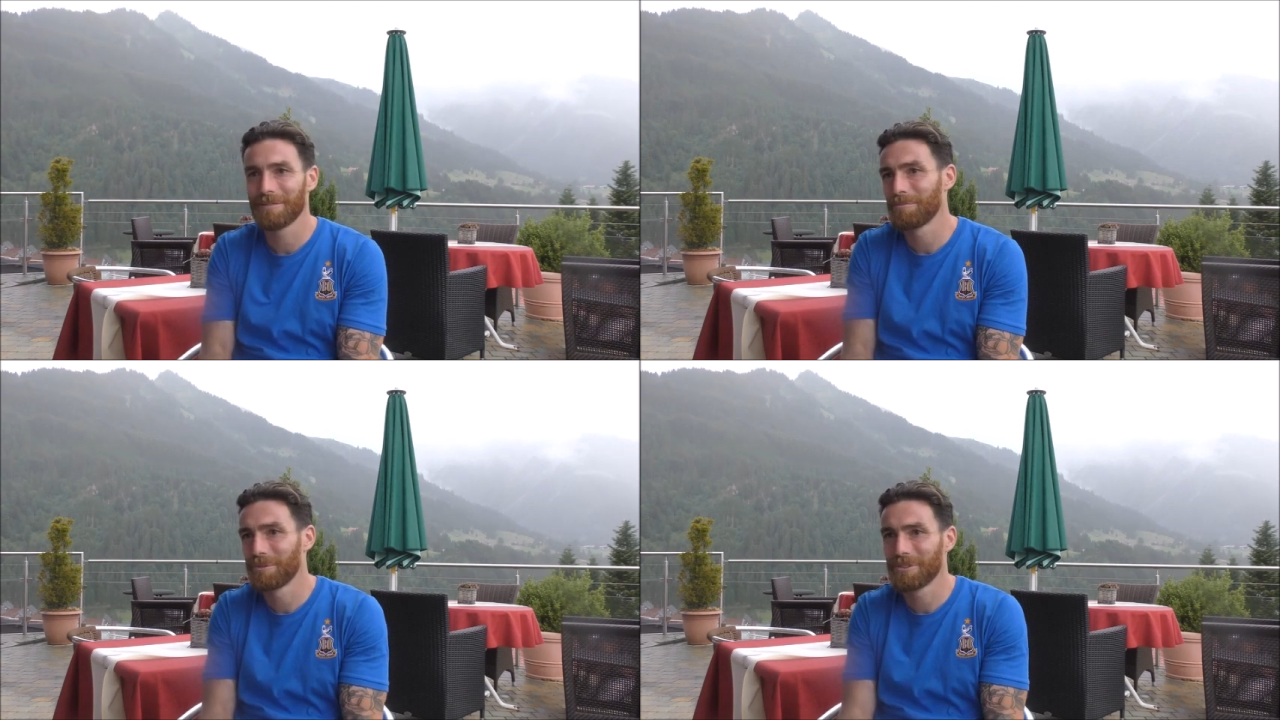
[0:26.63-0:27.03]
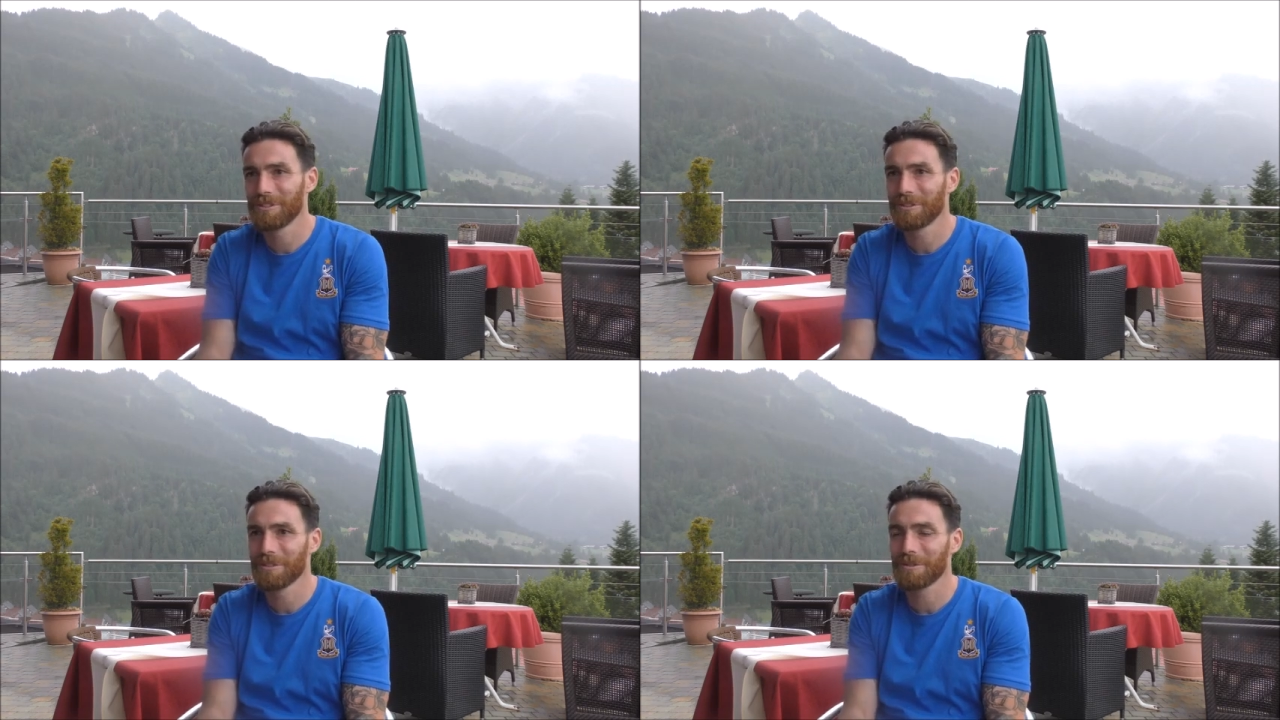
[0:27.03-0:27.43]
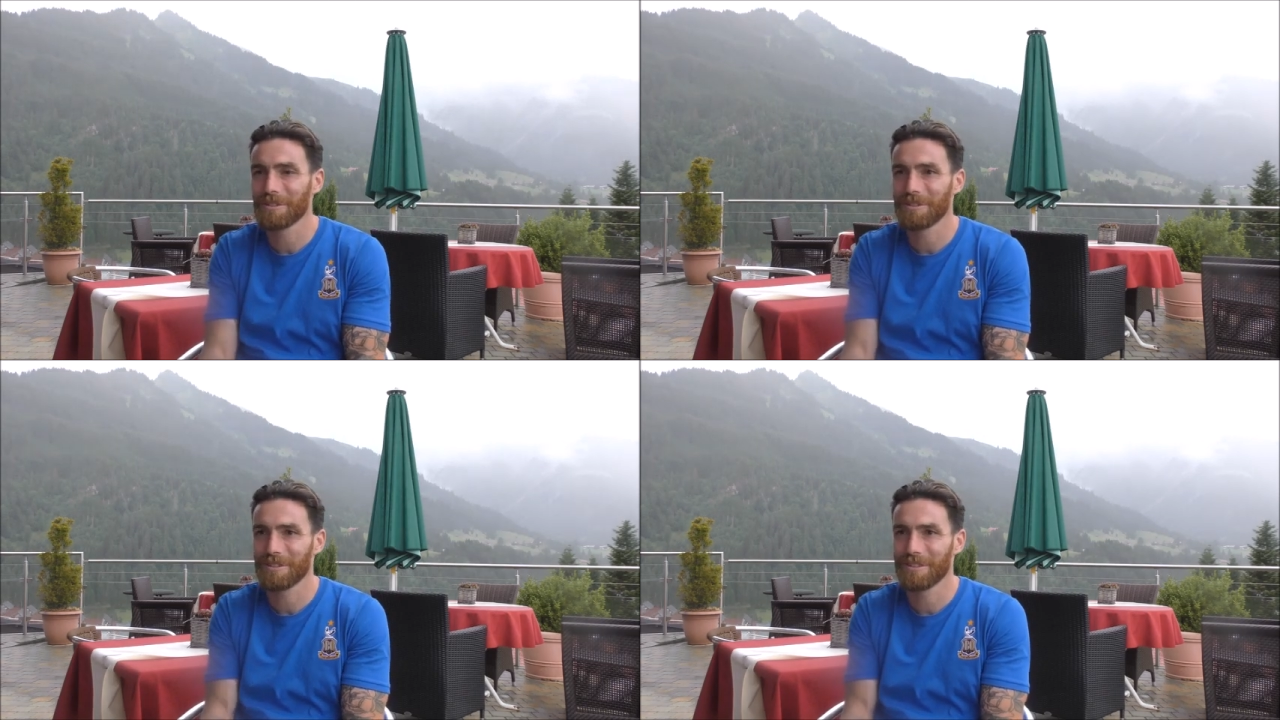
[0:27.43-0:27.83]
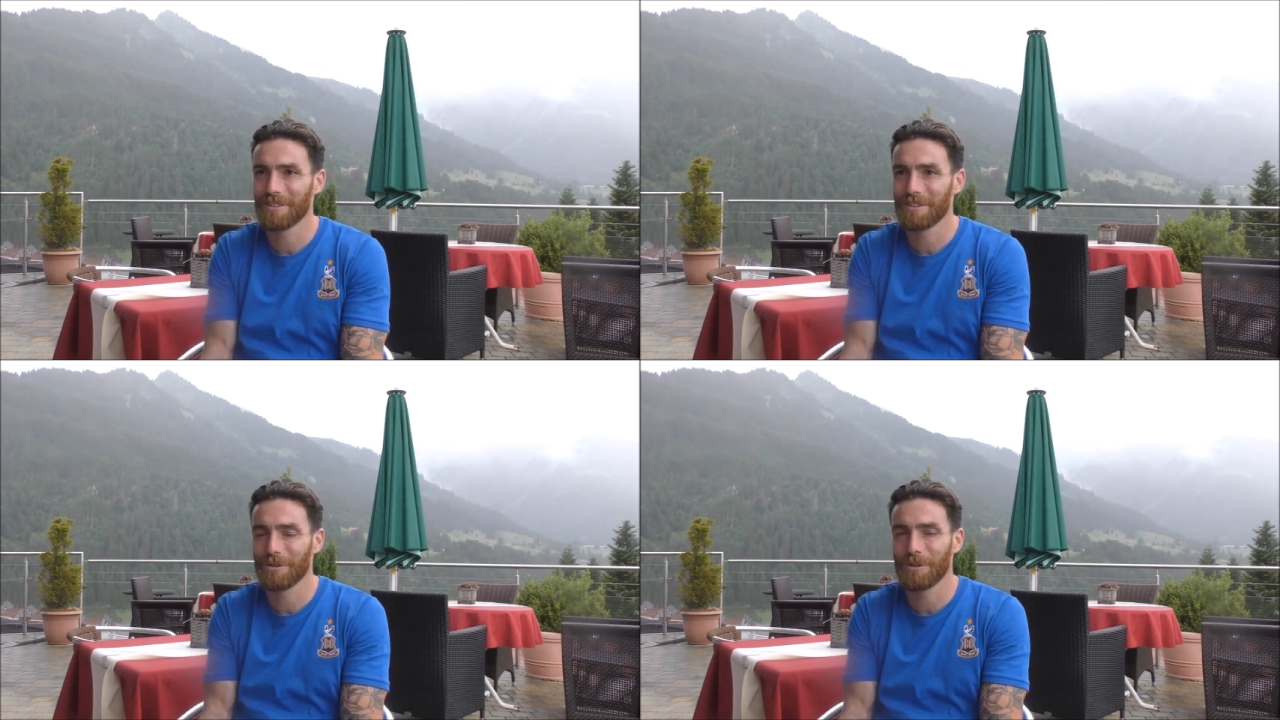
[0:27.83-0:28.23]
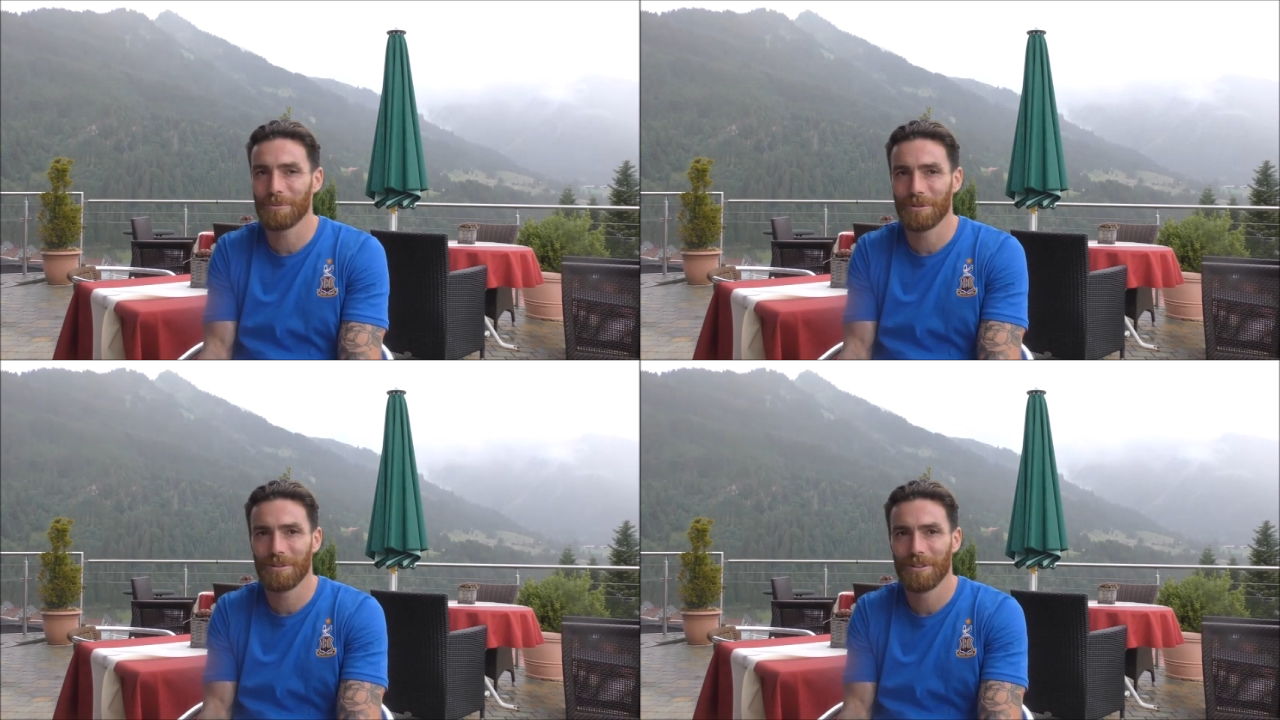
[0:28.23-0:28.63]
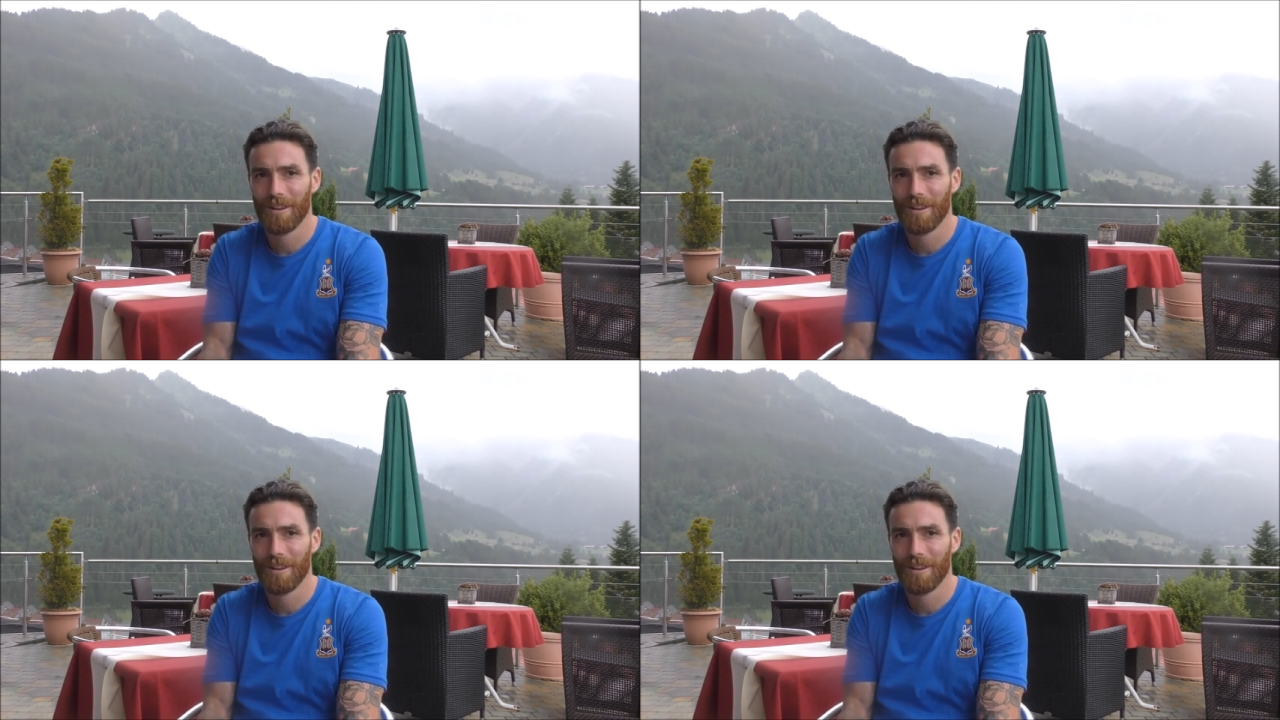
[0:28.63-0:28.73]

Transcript: pre-season, so it's uh, it's normal.